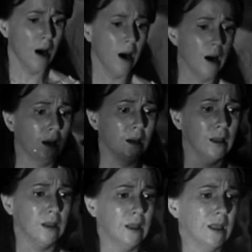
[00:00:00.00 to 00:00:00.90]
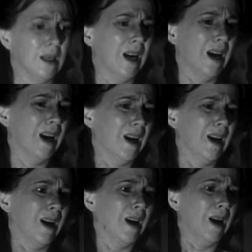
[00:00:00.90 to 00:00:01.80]
vibe of how like evil
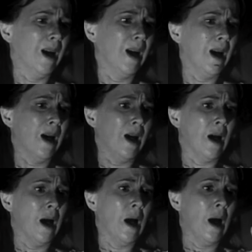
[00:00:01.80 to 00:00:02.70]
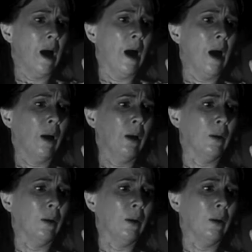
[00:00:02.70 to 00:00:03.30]
this place may or may not be.